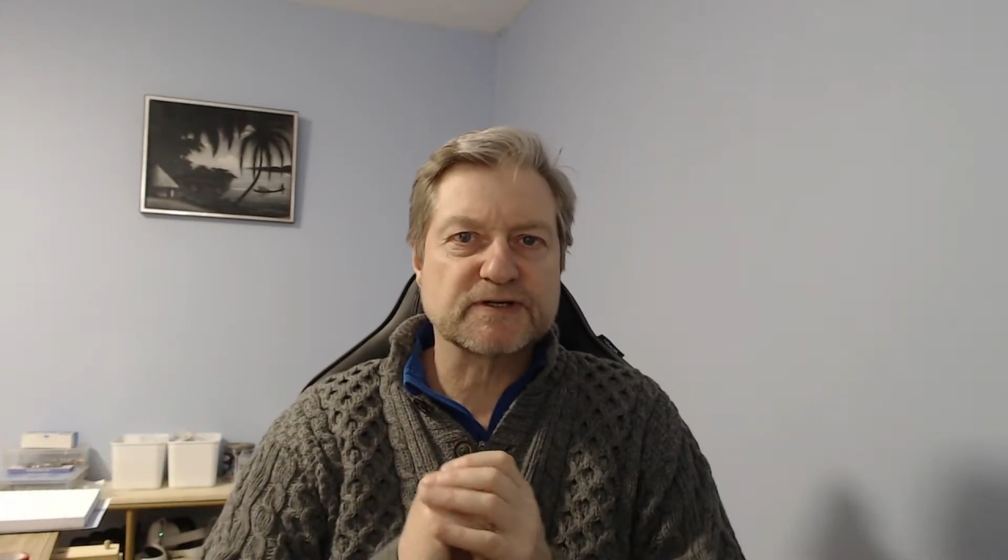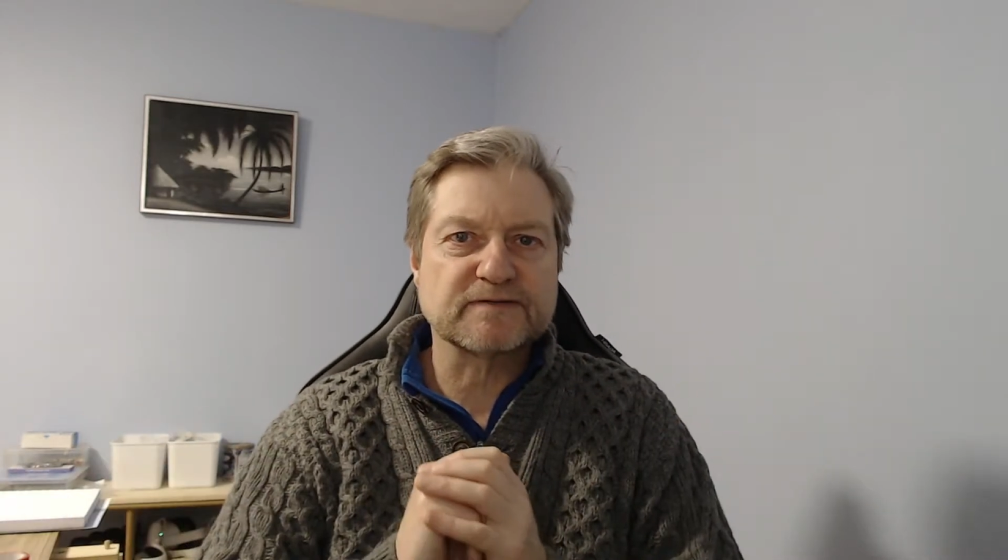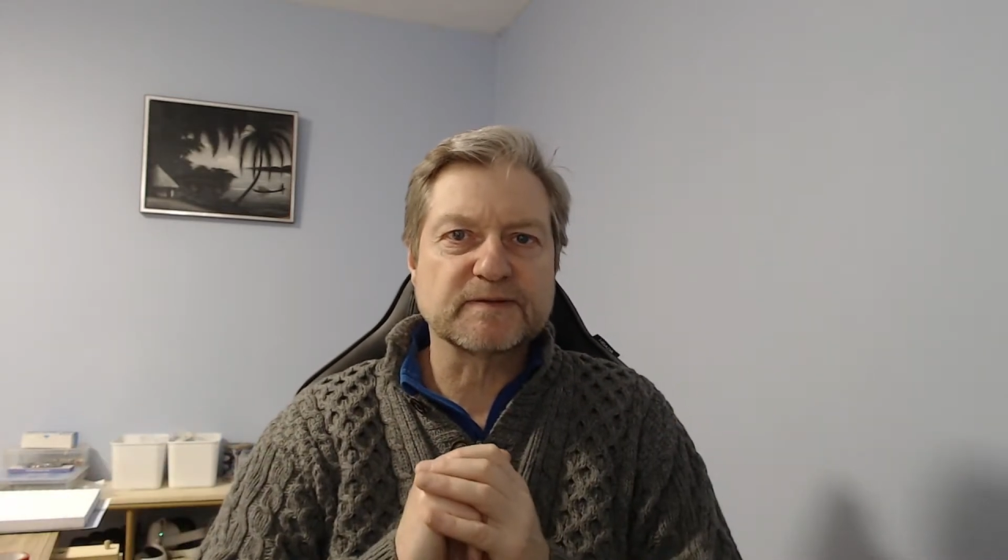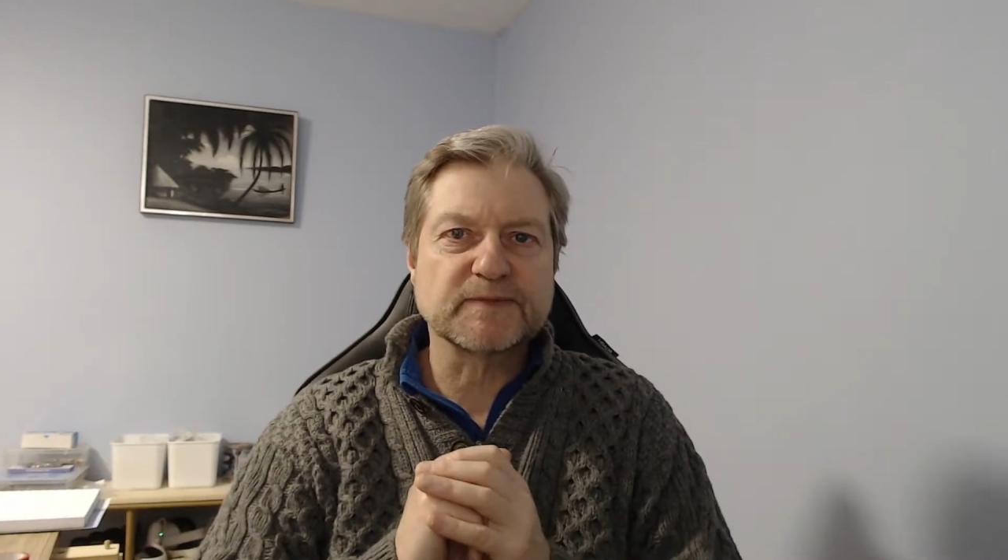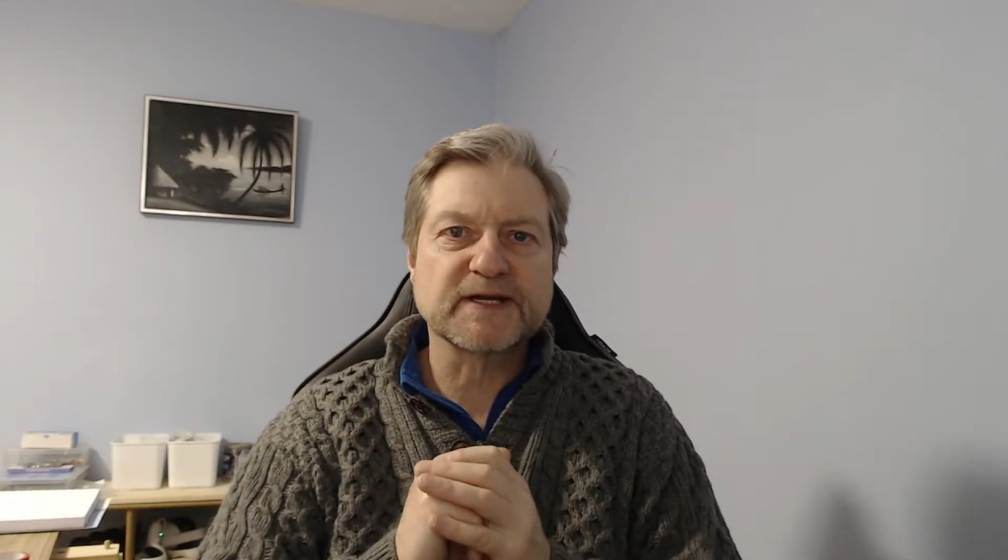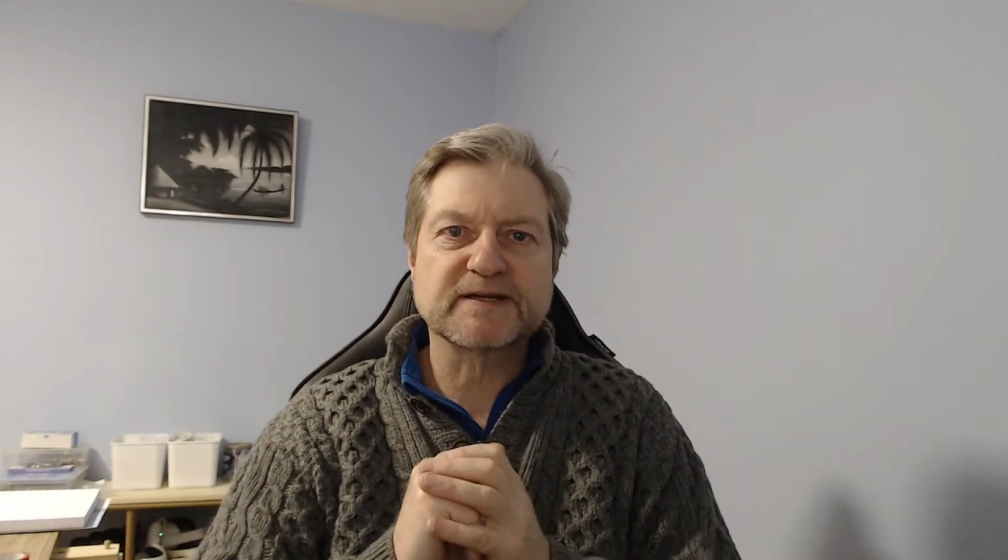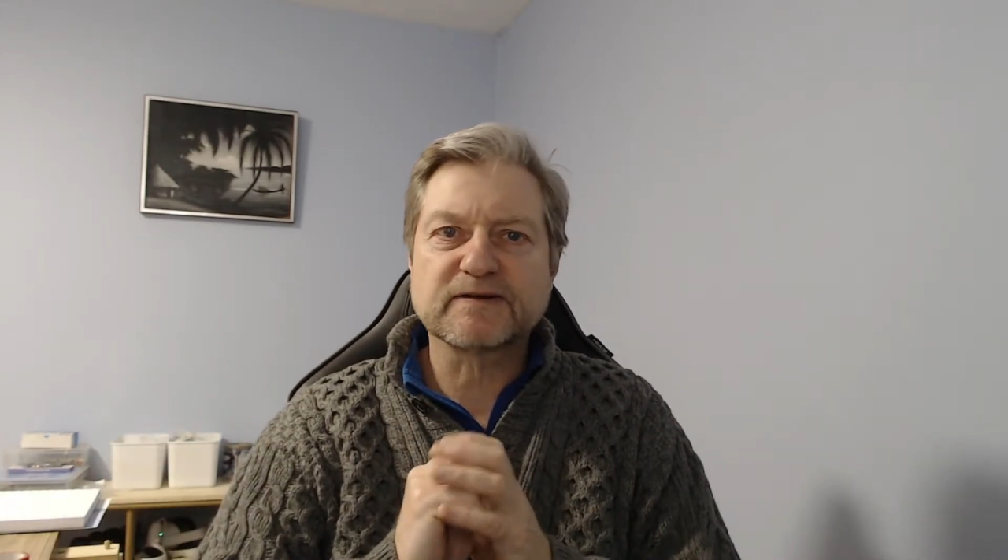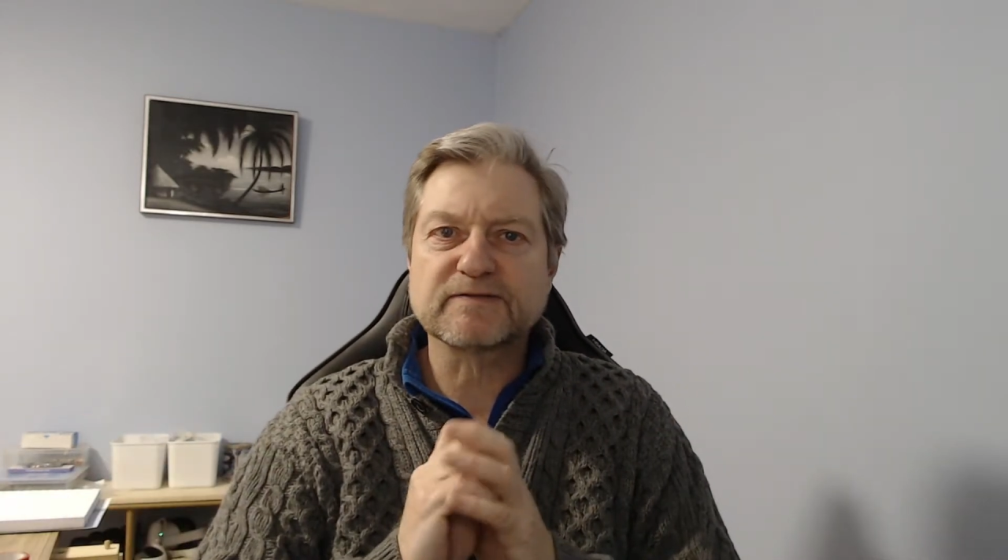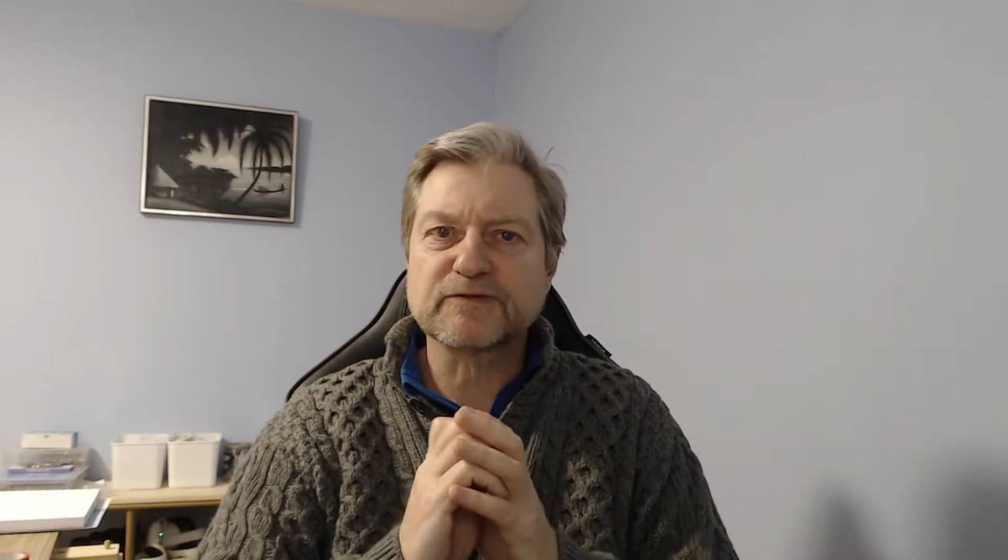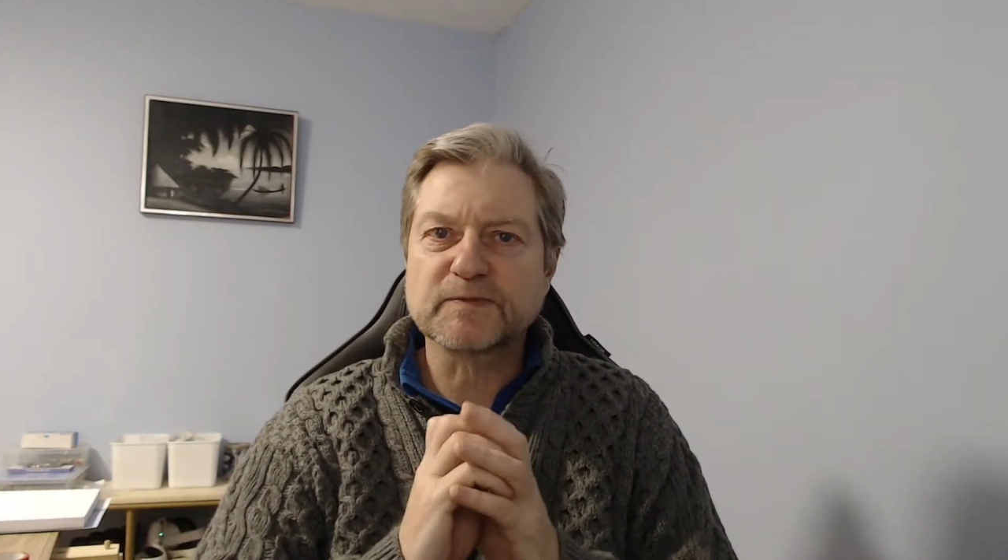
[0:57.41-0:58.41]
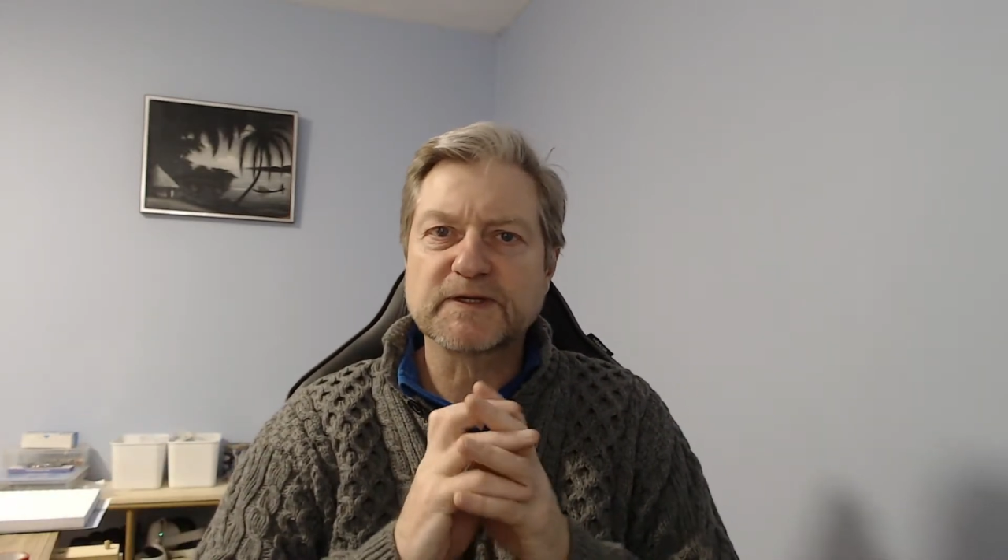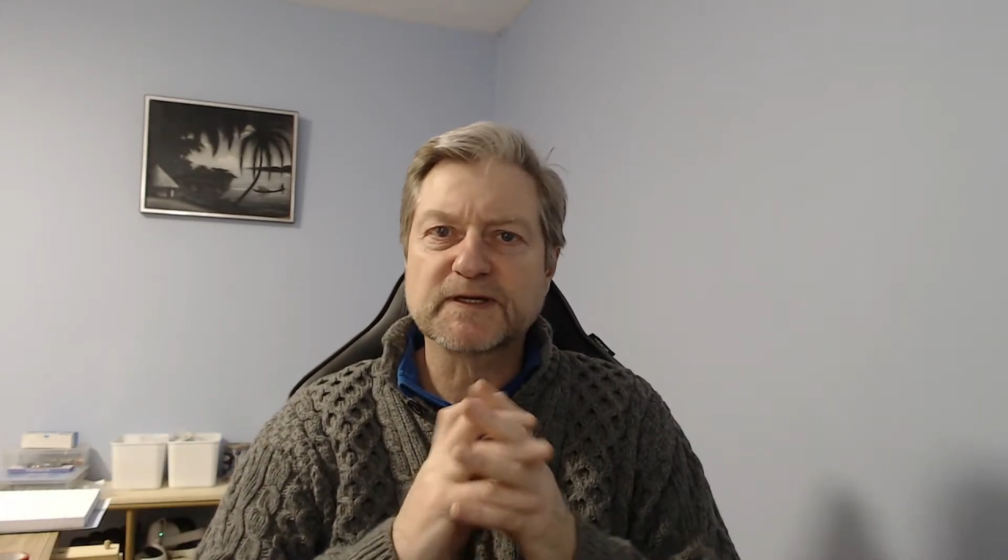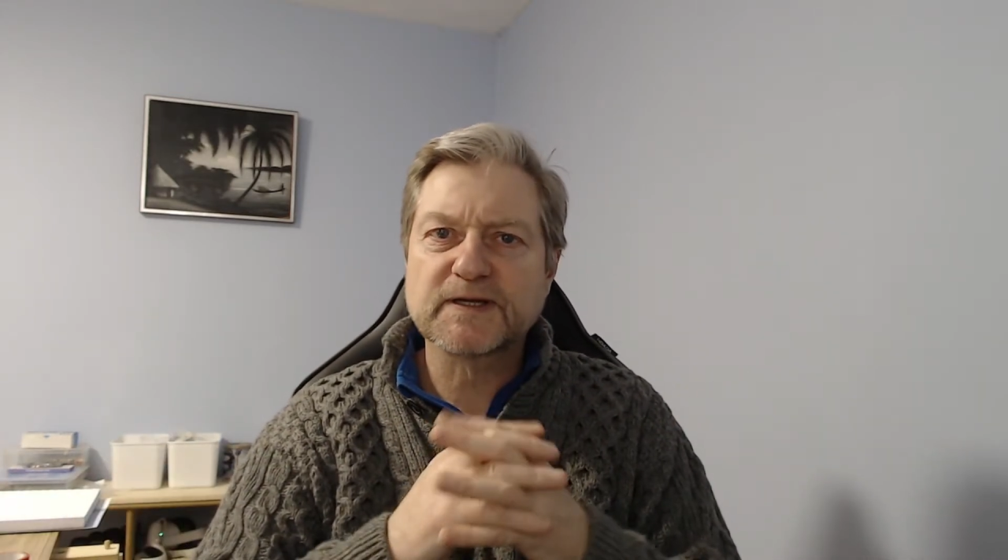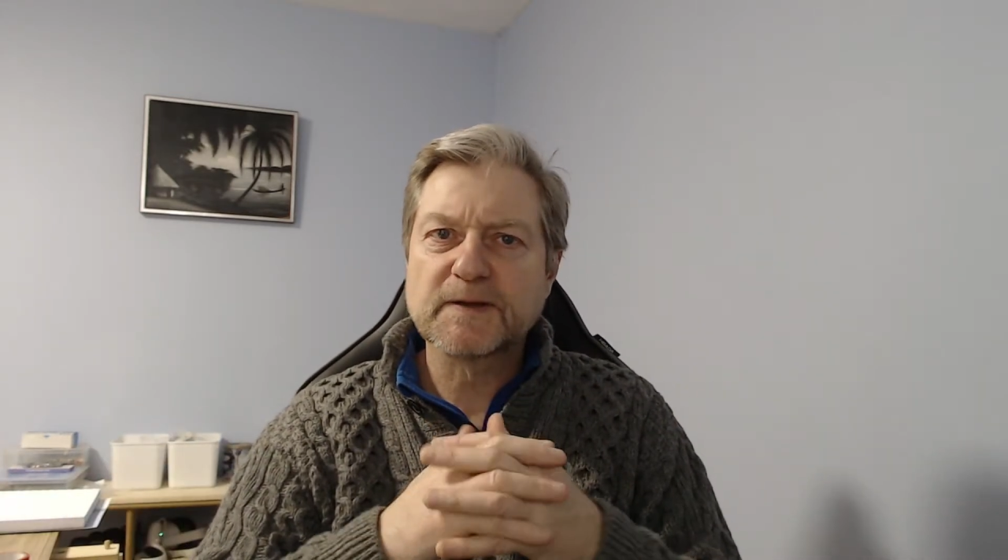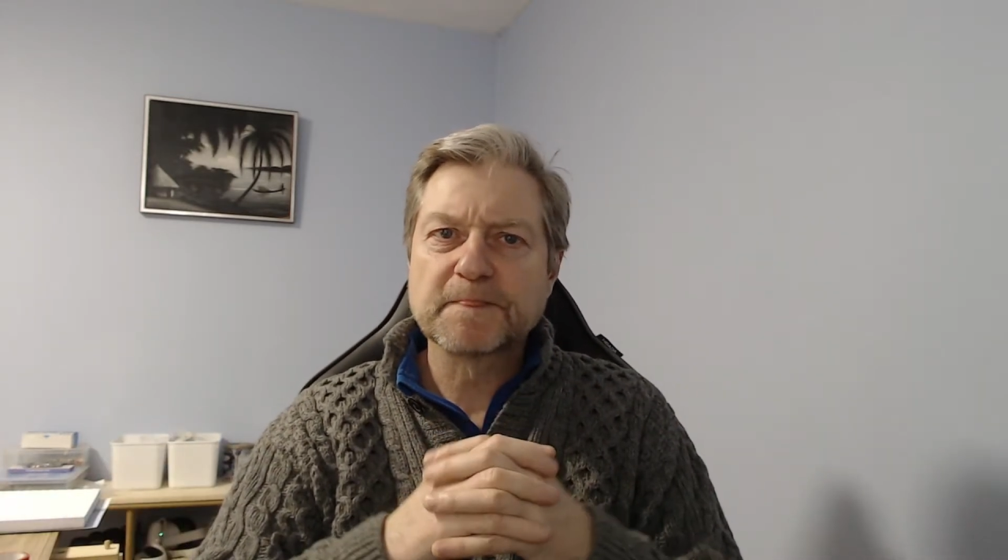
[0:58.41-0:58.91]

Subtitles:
of the molecular formula.